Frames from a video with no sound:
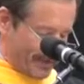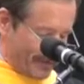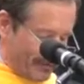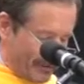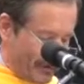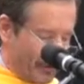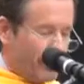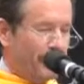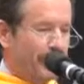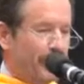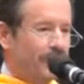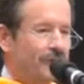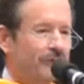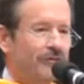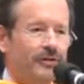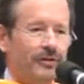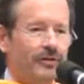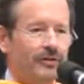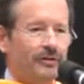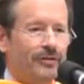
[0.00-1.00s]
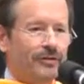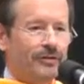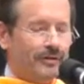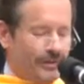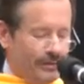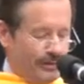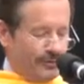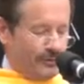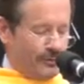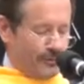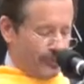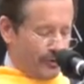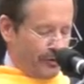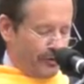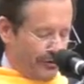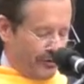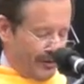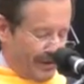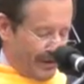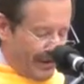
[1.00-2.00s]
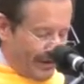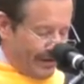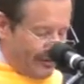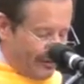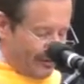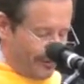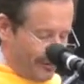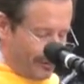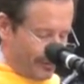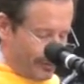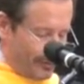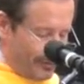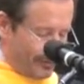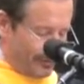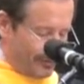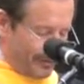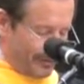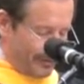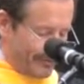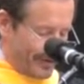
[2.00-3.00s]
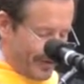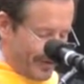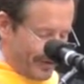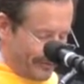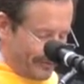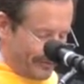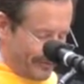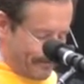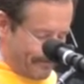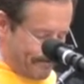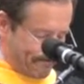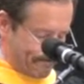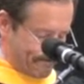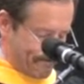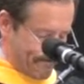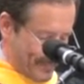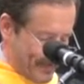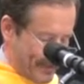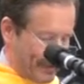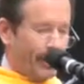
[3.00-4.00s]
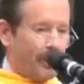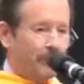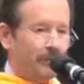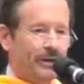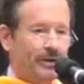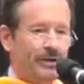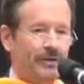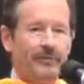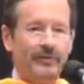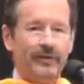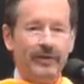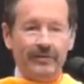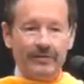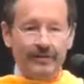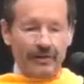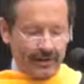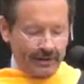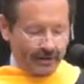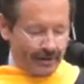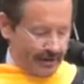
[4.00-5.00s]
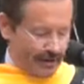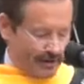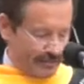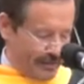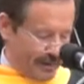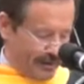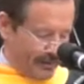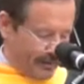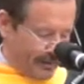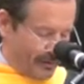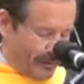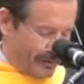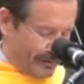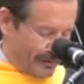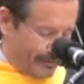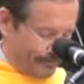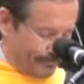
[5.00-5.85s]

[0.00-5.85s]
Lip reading: So it's still true today, it's still useful advice. And I'll paraphrase that in my talk.